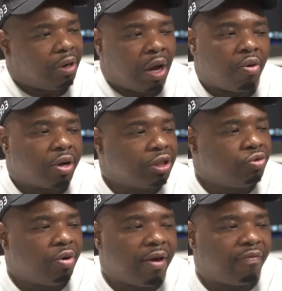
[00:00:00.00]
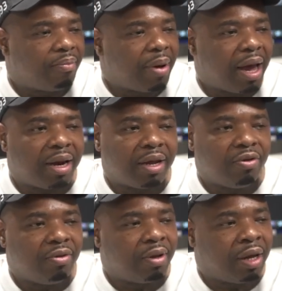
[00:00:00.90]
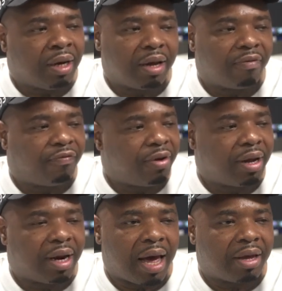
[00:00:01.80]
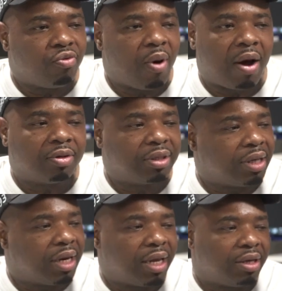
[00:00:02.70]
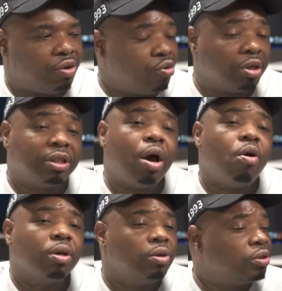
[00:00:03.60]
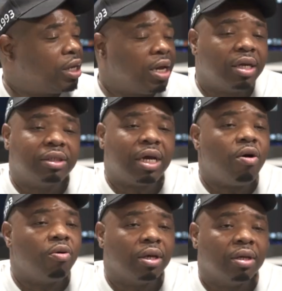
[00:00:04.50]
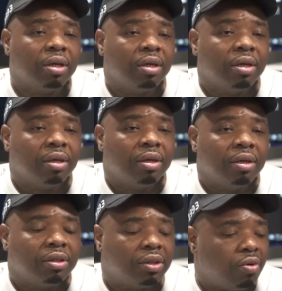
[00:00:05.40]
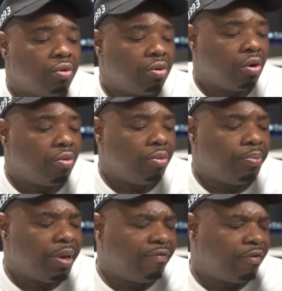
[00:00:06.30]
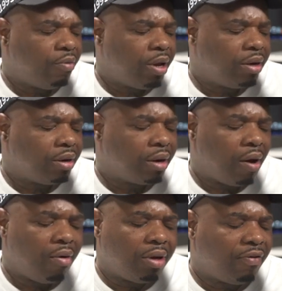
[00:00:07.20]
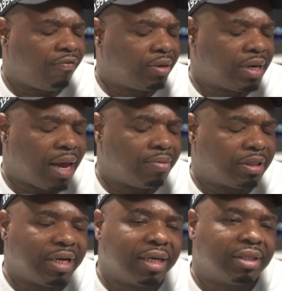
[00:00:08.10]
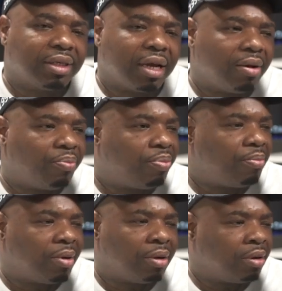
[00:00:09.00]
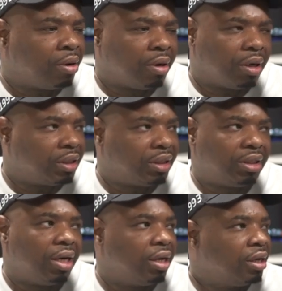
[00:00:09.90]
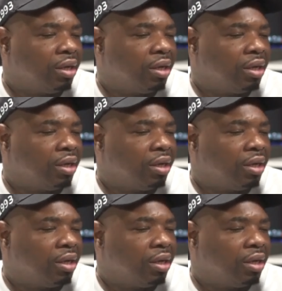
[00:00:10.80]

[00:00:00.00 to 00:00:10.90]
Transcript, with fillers: long as you living, man, and, and nigga feel like you out to nigga, you a talking, you still a talking. So, you know, we beefing with all different type of sections of the, uh, of the city.